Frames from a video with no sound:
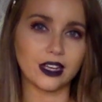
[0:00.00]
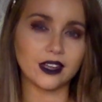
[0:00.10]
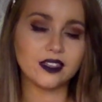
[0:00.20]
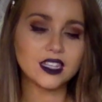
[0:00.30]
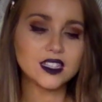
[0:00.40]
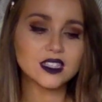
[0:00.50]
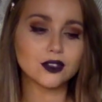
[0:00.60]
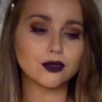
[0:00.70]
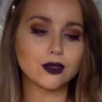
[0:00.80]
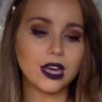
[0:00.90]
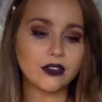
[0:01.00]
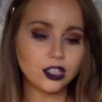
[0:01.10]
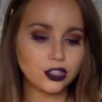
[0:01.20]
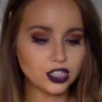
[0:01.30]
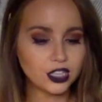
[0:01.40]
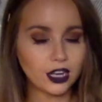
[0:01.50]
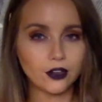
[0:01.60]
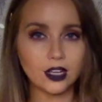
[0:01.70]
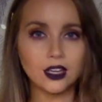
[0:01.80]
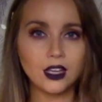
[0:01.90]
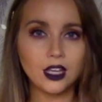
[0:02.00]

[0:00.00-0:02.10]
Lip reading: And this revolutionary